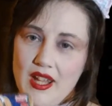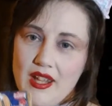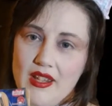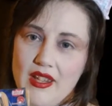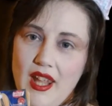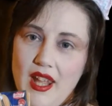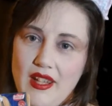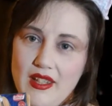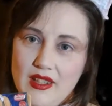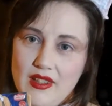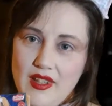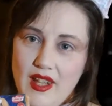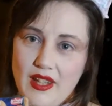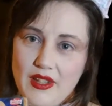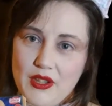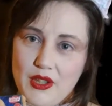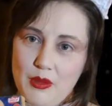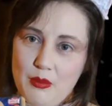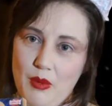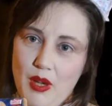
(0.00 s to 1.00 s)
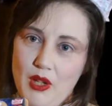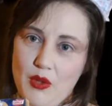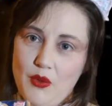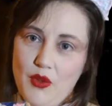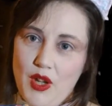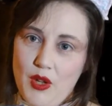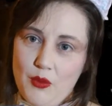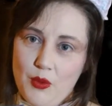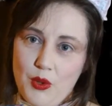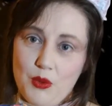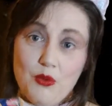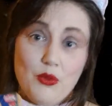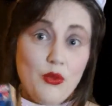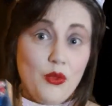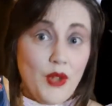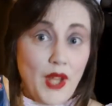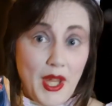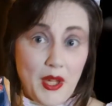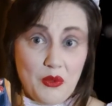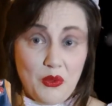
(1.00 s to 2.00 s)
That is actually my favorite
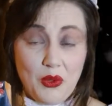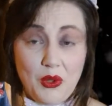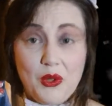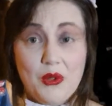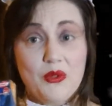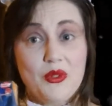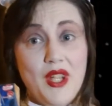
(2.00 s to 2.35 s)
flavor of